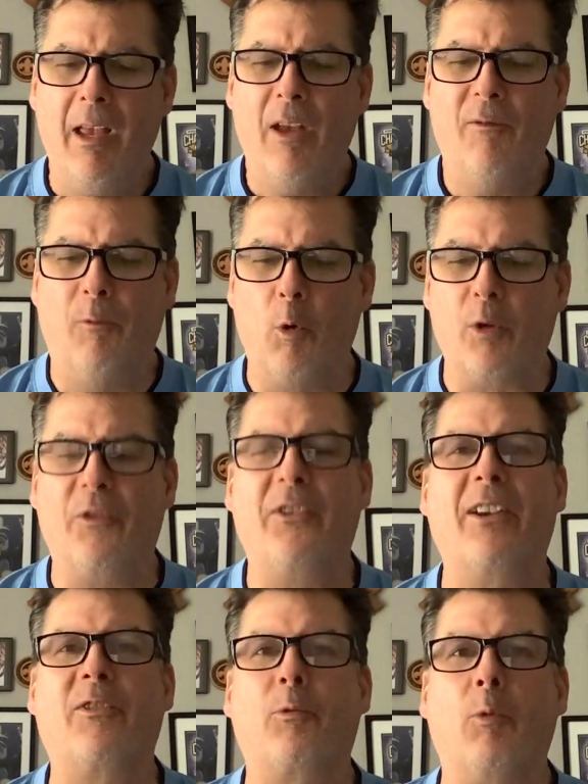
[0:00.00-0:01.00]

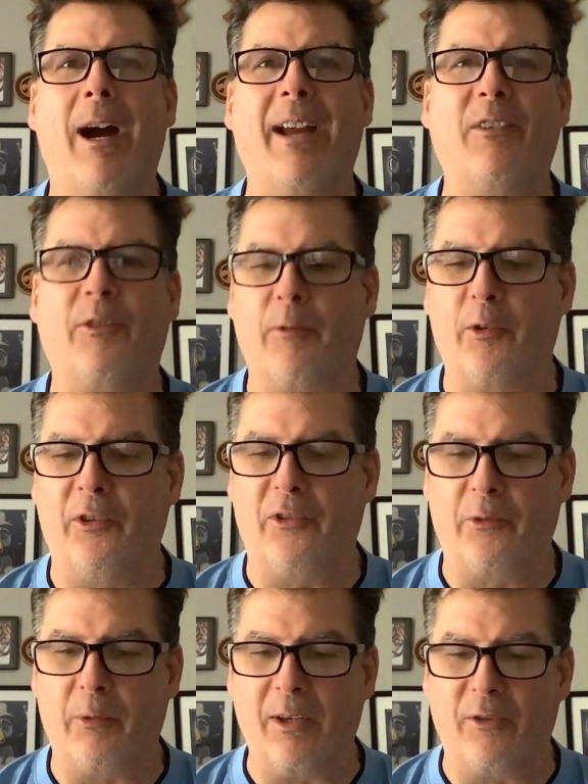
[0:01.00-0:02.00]
4-6 Rice versus
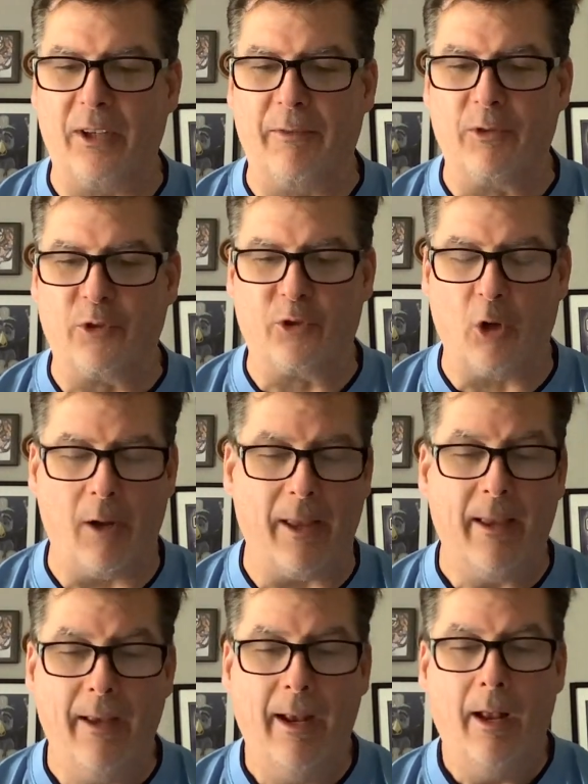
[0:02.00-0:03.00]
3-7
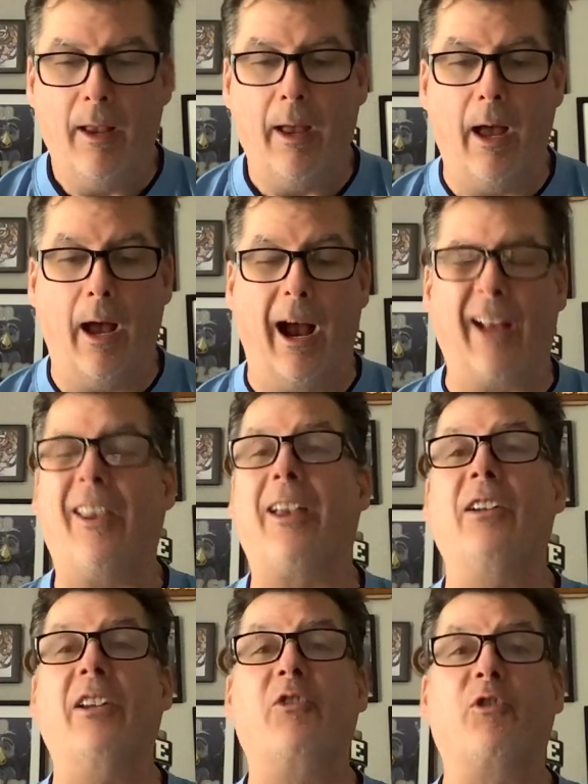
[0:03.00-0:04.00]
Charlotte. I take
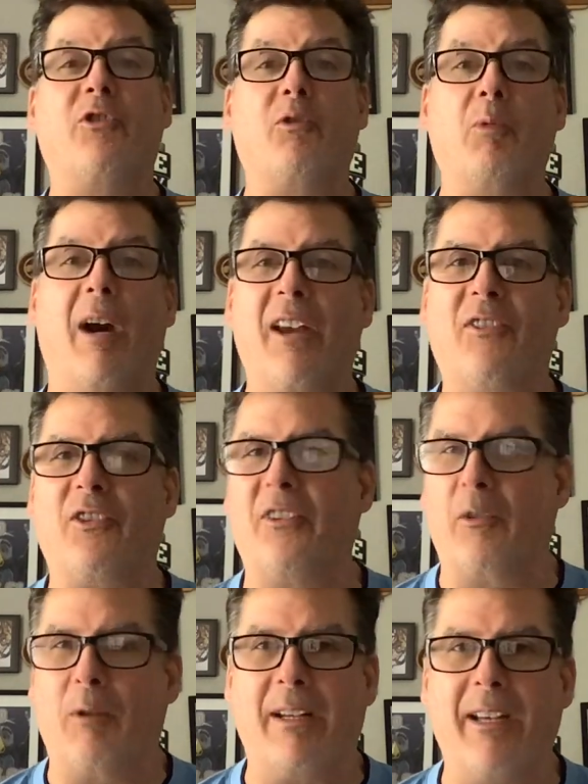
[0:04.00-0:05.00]
an interest in Rice because
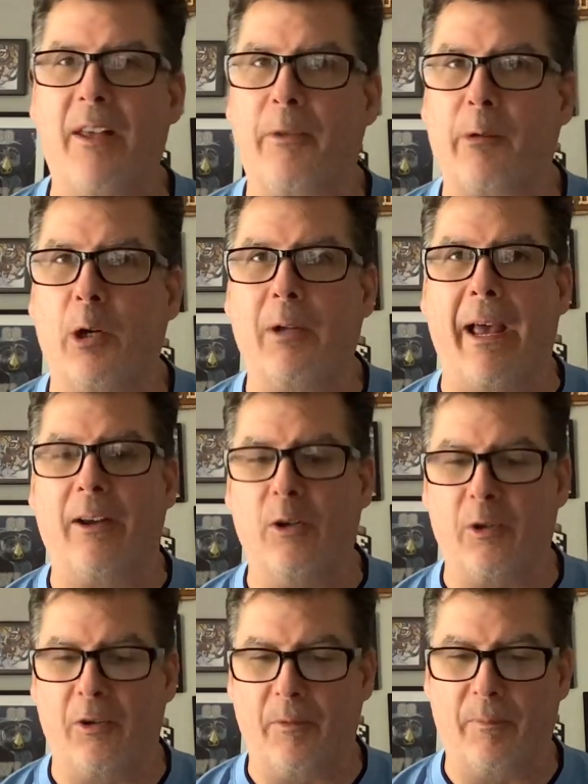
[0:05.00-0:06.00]
they're right down the road. I go
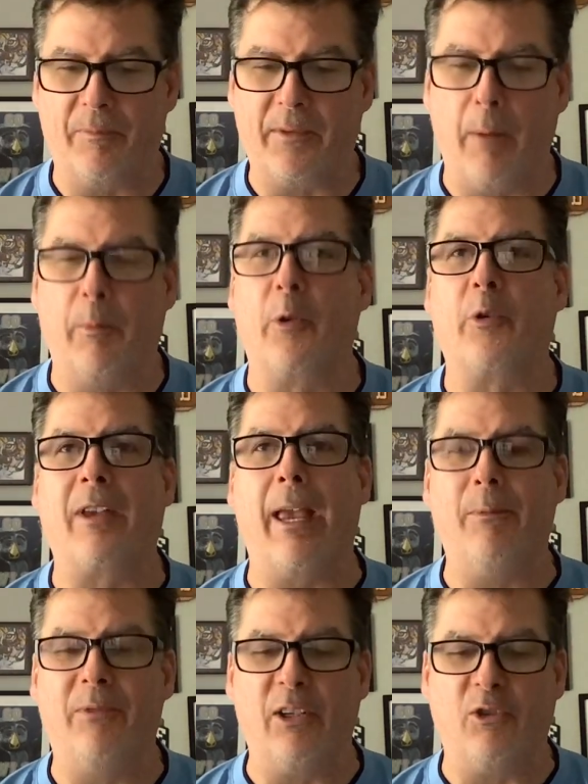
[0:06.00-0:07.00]
to a couple of their
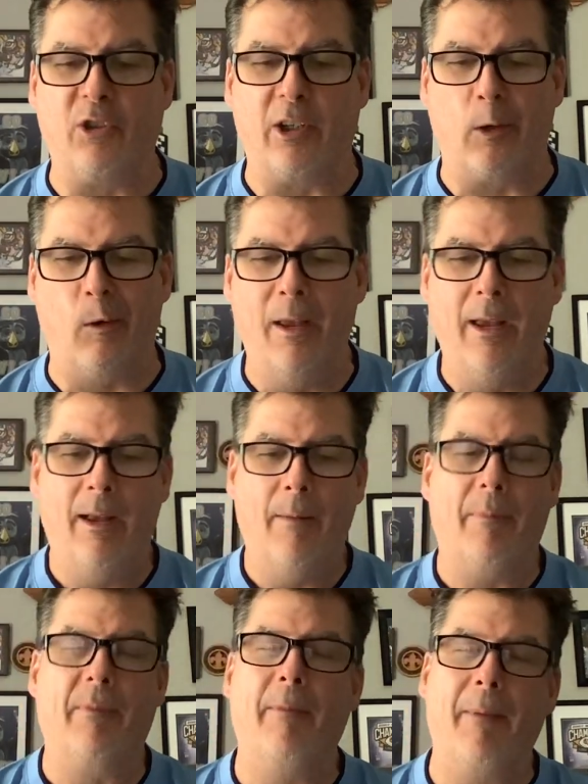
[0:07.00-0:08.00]
games each year.
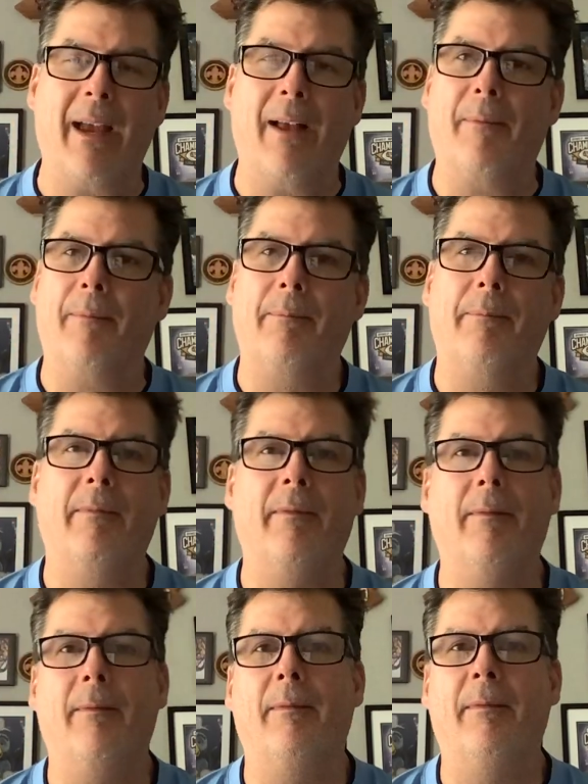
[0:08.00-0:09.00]
Man,
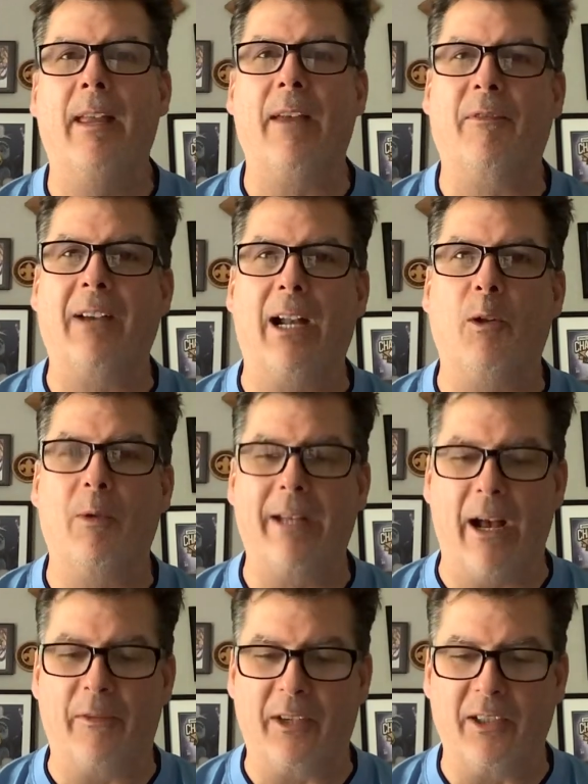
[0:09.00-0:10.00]
they've got to win
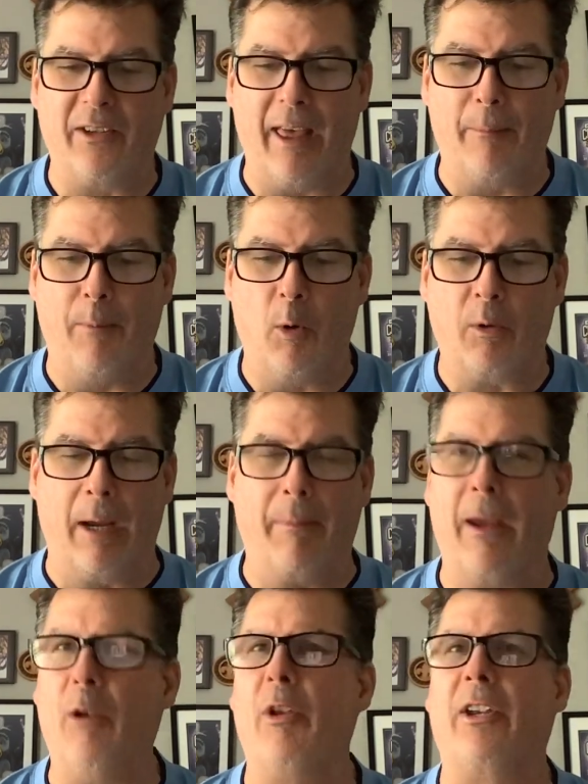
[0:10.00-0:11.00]
out to get to that bowl game.
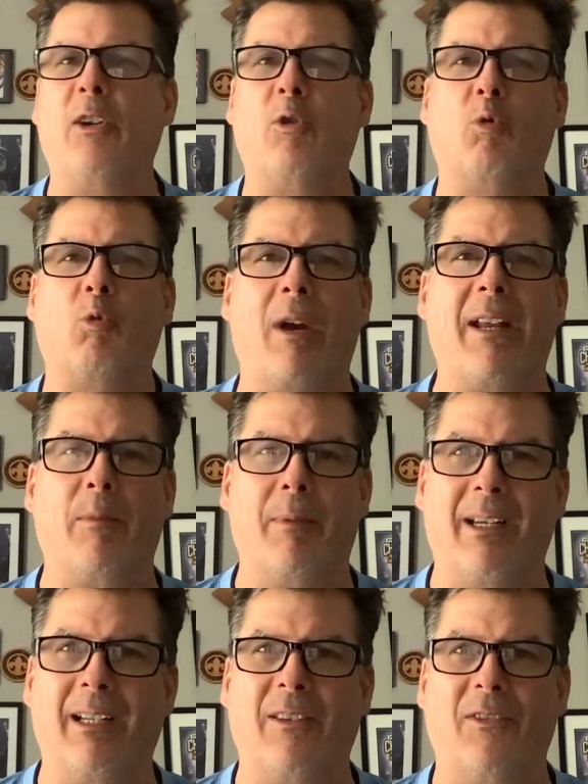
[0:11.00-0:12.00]
They were looking great at the
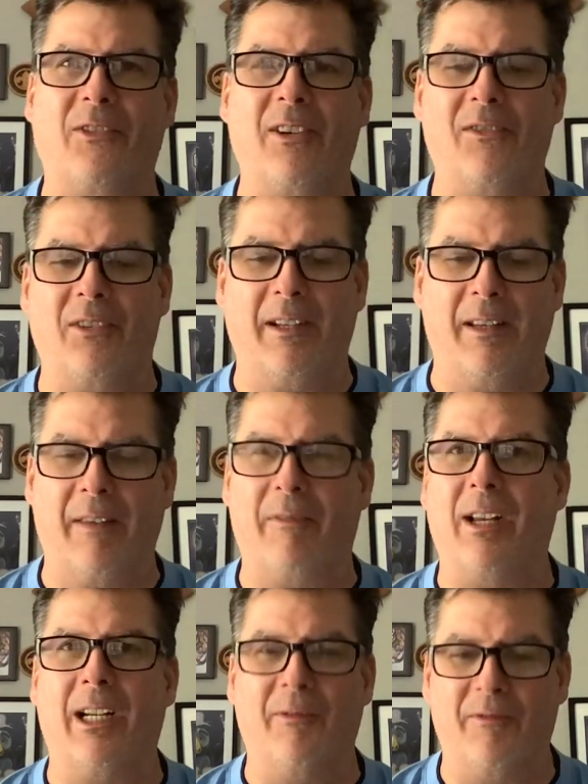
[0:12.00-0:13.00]
beginning of the season, and they've
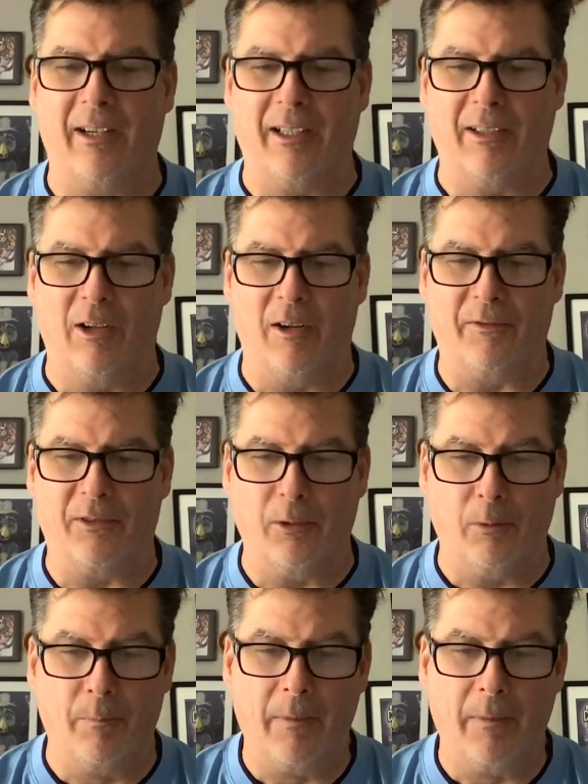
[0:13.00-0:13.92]
kind of faded off too.